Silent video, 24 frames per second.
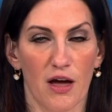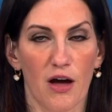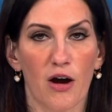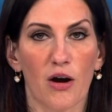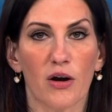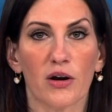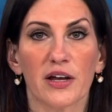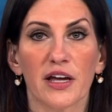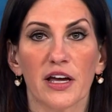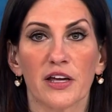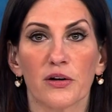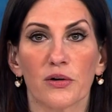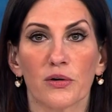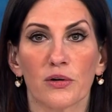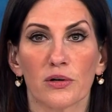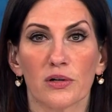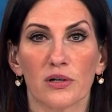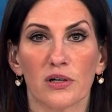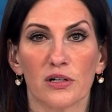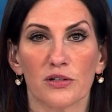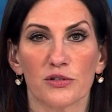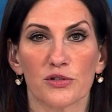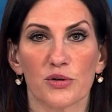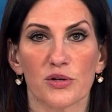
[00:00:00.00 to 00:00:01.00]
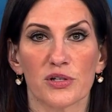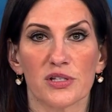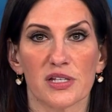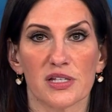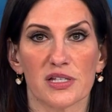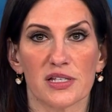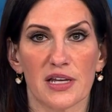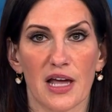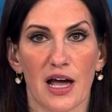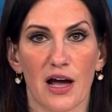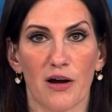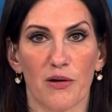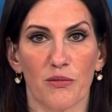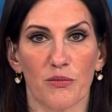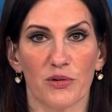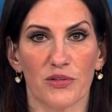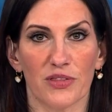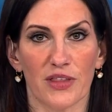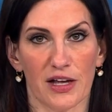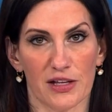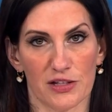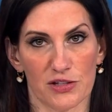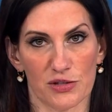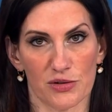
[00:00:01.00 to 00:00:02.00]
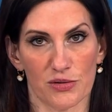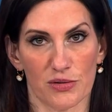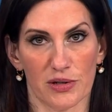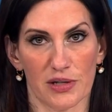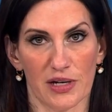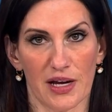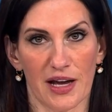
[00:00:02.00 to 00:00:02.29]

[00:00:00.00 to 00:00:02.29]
Our Kent Erdahl joins us now with that story.